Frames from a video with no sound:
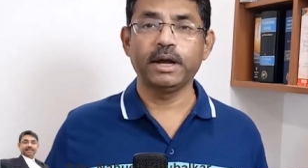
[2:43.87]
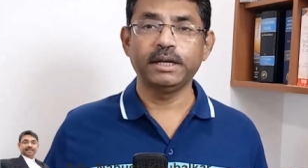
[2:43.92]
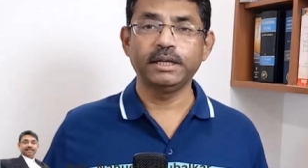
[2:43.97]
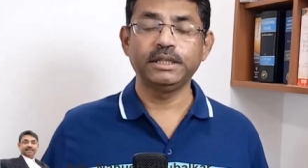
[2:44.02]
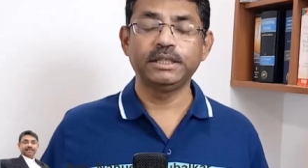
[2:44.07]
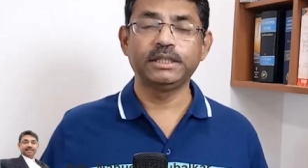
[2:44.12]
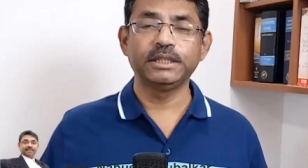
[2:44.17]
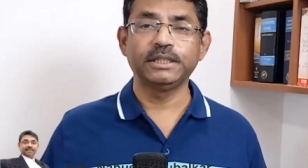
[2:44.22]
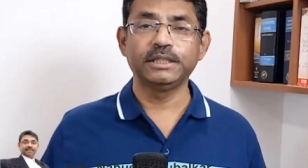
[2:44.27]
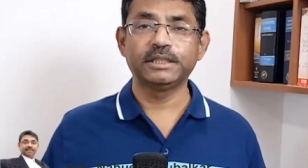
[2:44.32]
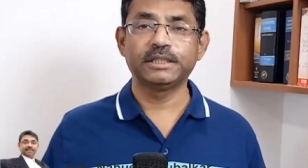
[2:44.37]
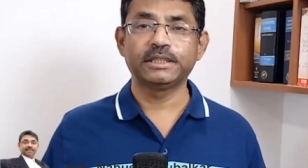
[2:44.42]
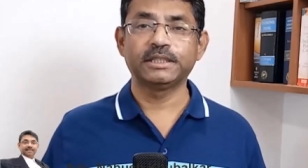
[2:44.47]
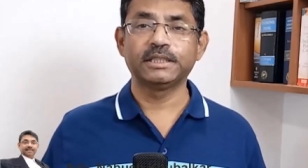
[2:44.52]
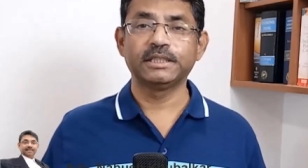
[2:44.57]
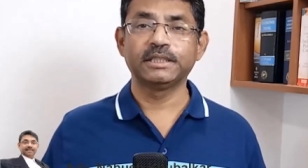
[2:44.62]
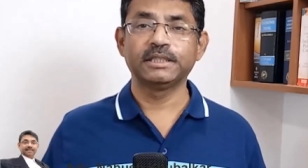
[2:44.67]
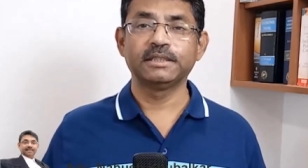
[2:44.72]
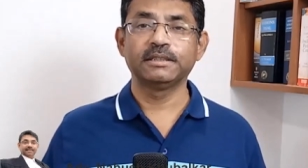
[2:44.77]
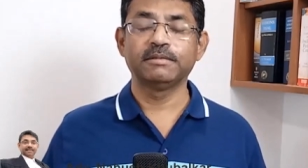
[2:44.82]
point
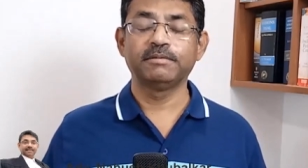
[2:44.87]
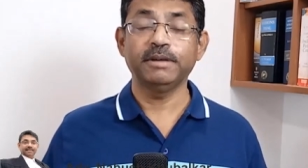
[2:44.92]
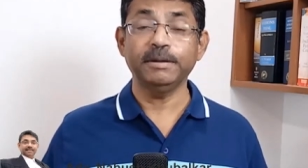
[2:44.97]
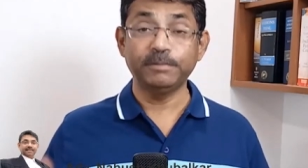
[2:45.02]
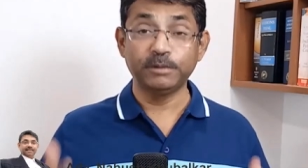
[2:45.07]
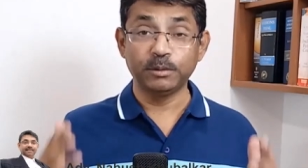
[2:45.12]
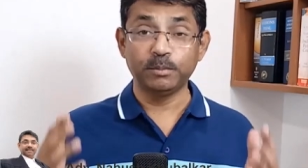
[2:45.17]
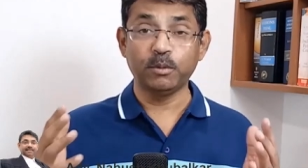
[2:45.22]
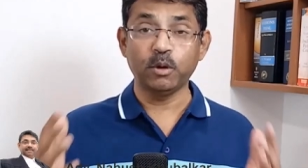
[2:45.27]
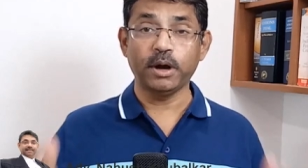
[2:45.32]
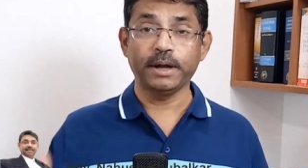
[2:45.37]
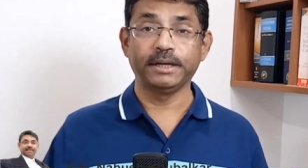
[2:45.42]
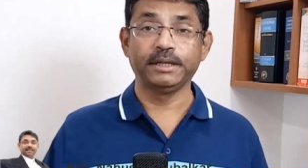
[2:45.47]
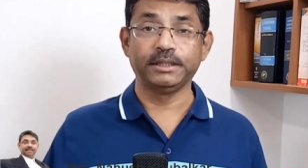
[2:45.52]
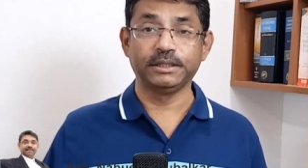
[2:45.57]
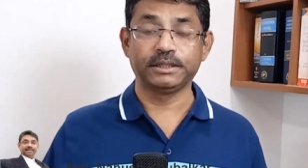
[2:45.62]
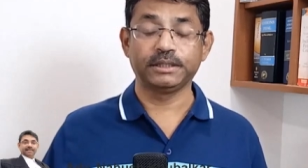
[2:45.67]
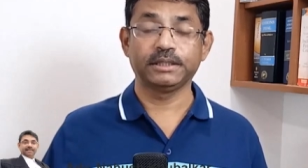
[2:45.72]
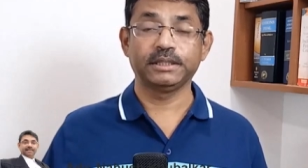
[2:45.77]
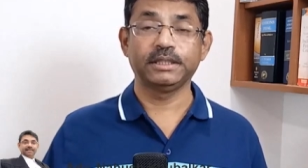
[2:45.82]
is fifth
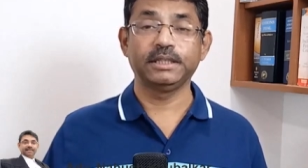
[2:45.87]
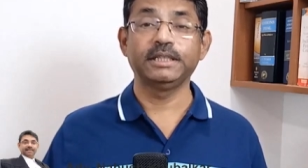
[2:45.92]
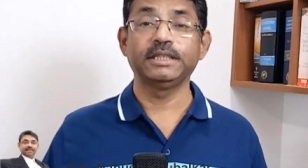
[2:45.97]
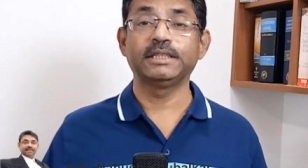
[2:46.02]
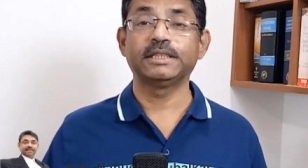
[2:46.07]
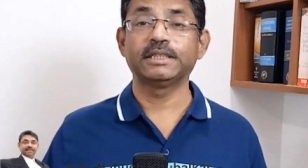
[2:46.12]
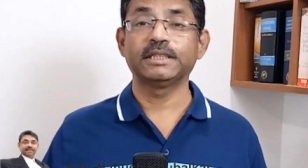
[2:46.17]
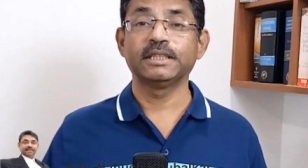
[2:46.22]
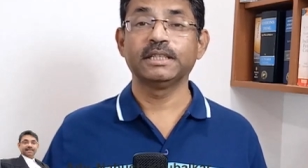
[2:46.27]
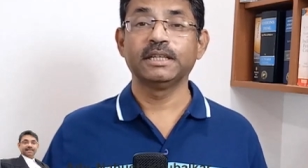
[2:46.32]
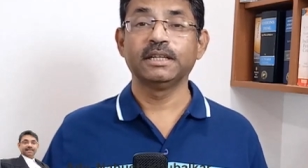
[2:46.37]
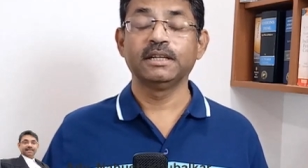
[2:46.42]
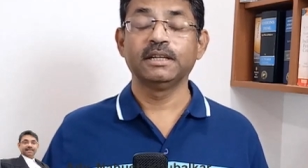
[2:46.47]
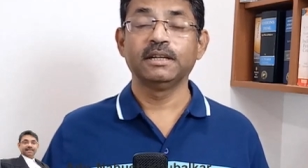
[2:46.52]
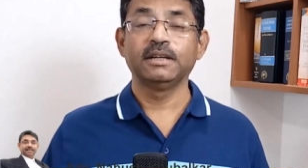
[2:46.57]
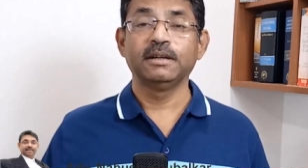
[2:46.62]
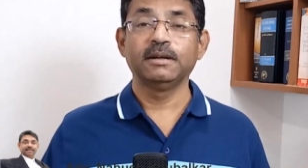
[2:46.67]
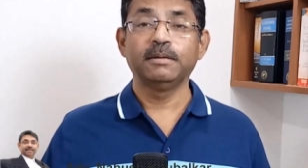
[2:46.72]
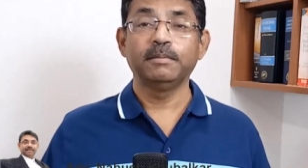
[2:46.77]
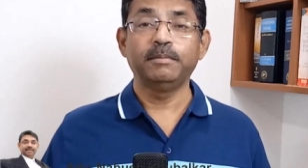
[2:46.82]
point is
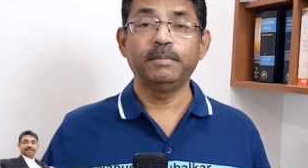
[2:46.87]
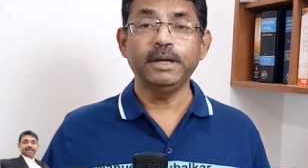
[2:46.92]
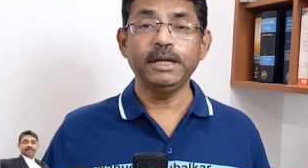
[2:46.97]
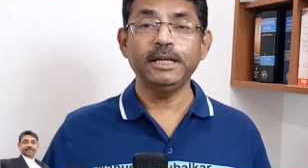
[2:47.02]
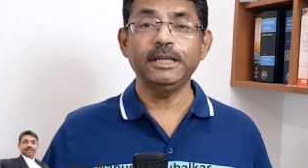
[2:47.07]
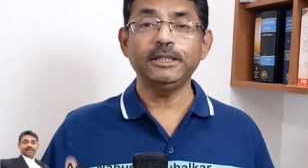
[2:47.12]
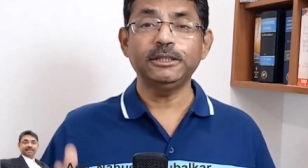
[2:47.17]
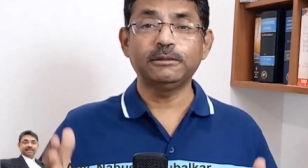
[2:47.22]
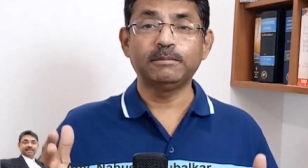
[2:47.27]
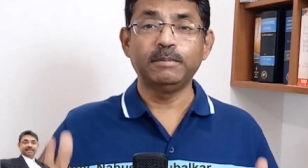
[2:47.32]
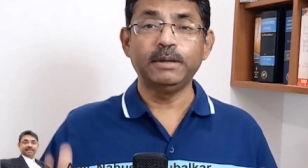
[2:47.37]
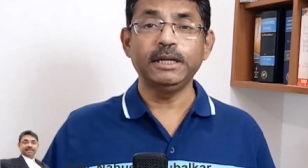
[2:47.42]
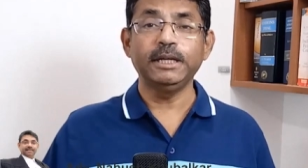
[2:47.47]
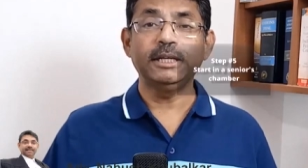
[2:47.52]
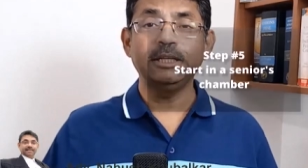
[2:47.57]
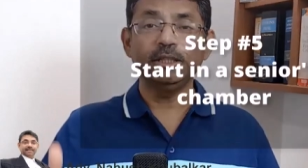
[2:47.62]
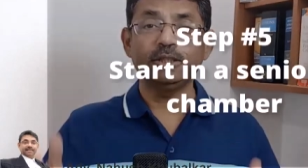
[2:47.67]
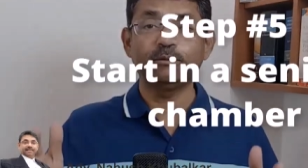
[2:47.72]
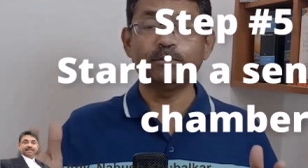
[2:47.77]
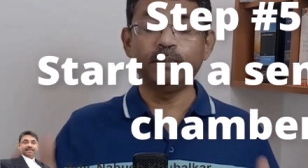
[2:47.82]
please,
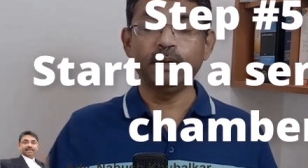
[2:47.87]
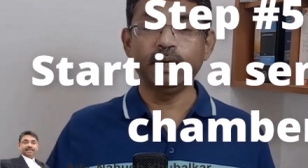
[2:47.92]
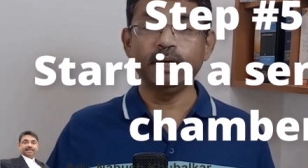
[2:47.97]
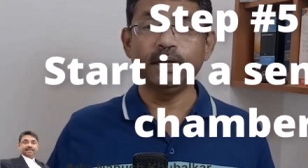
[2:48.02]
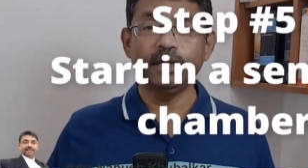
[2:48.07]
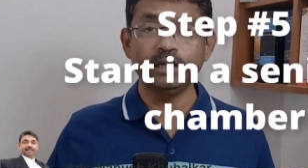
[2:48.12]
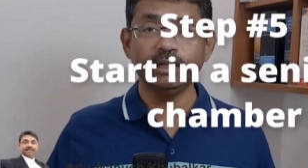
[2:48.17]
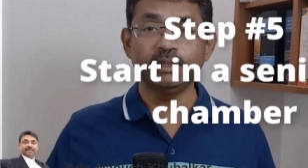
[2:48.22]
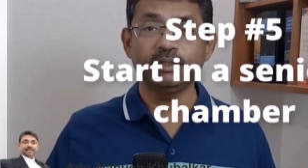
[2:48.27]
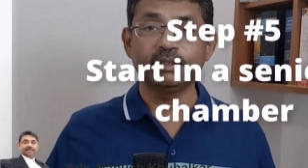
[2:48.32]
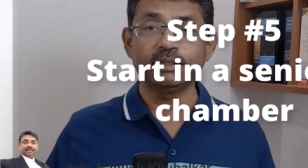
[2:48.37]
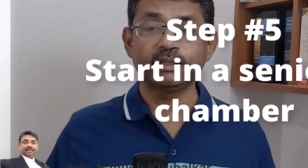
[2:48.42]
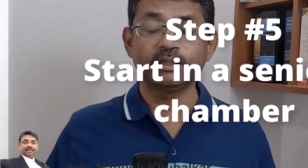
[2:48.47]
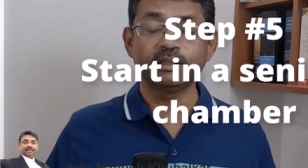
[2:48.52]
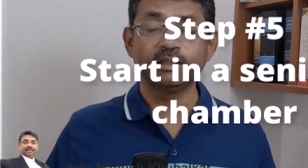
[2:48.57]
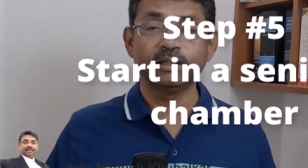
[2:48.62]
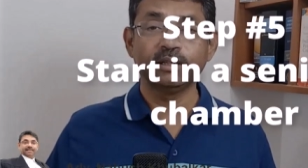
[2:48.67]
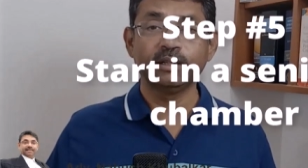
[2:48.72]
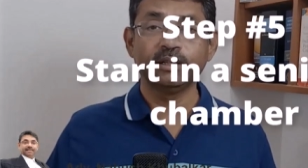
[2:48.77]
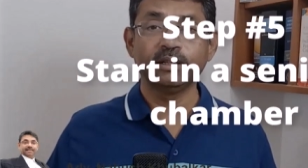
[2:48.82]
please,
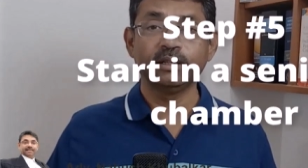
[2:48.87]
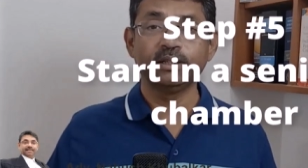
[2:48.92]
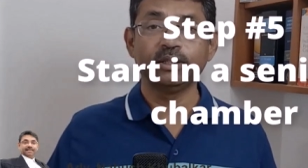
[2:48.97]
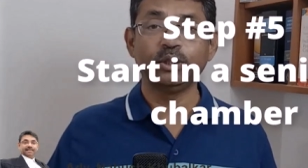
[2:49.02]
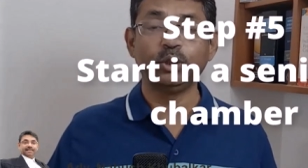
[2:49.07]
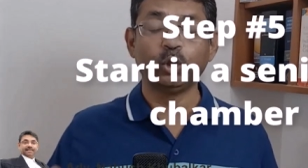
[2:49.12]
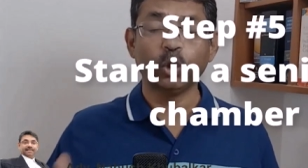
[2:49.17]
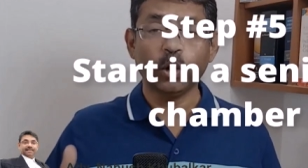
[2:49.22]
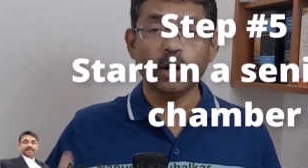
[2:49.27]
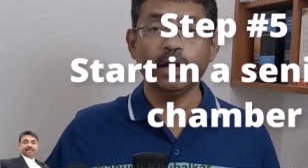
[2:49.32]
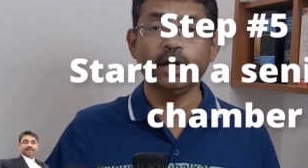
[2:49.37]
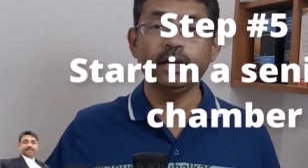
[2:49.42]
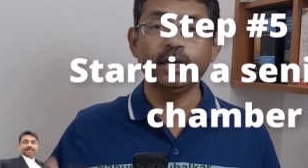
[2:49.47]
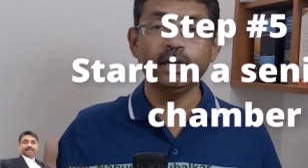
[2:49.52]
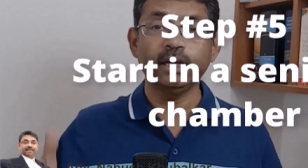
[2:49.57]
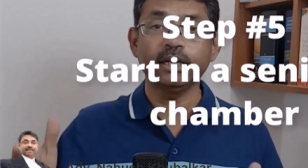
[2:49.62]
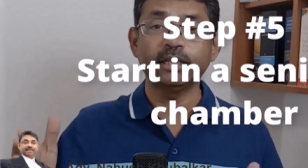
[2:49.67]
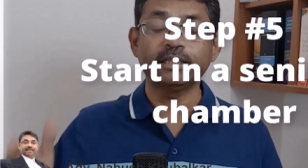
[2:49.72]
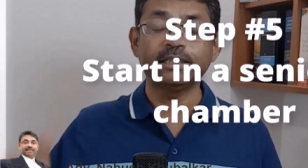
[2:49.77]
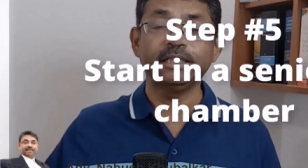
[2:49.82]
please
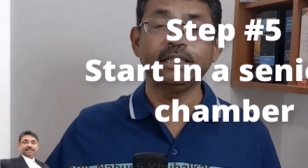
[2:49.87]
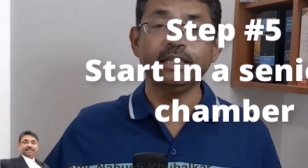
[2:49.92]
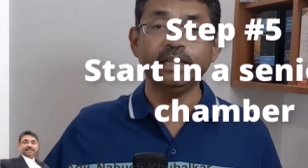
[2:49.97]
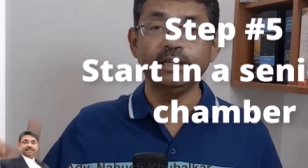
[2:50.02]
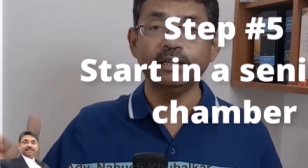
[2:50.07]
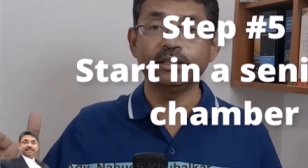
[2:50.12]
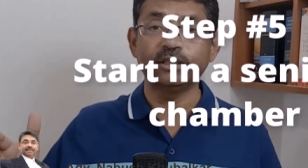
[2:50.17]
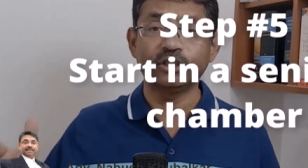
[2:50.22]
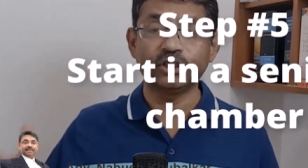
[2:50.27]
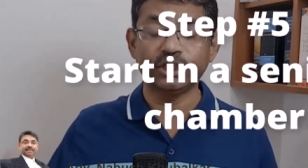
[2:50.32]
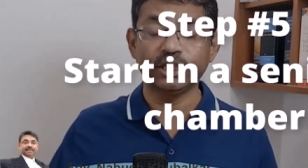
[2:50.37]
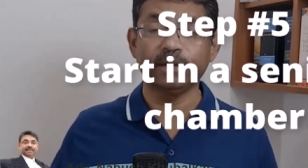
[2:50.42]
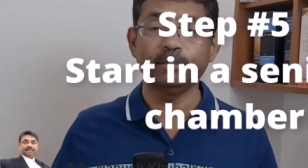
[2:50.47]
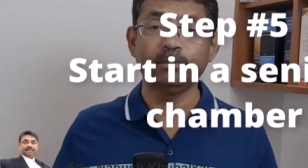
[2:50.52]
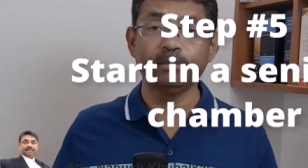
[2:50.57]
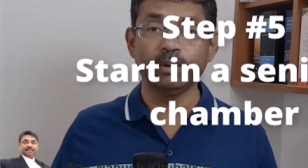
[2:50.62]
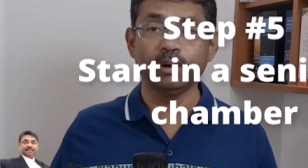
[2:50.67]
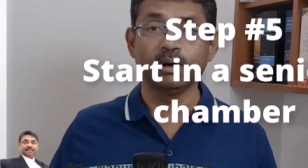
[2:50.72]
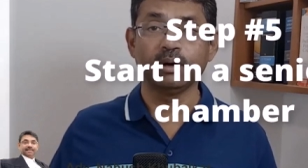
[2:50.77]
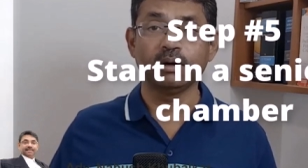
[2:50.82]
join a senior's
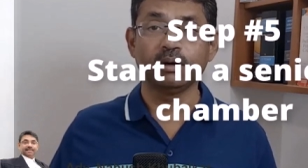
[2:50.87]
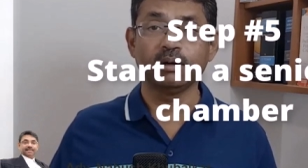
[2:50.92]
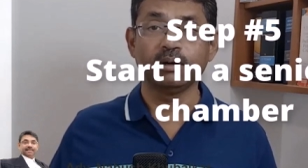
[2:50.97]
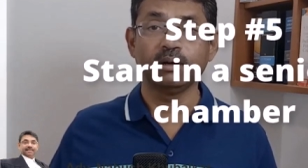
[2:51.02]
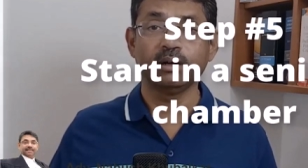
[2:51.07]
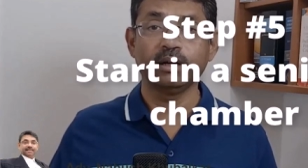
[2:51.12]
chamber